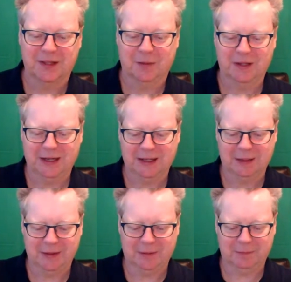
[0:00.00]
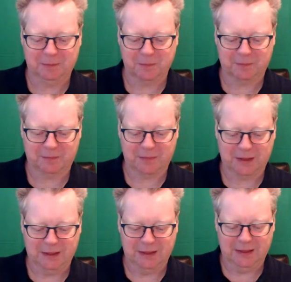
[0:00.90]
So we take them out
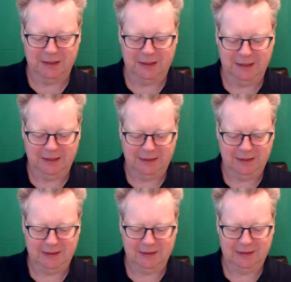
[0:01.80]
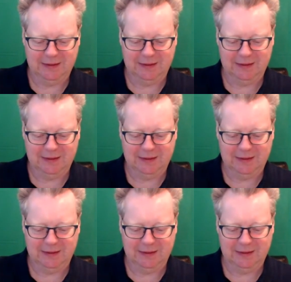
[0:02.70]
and uh,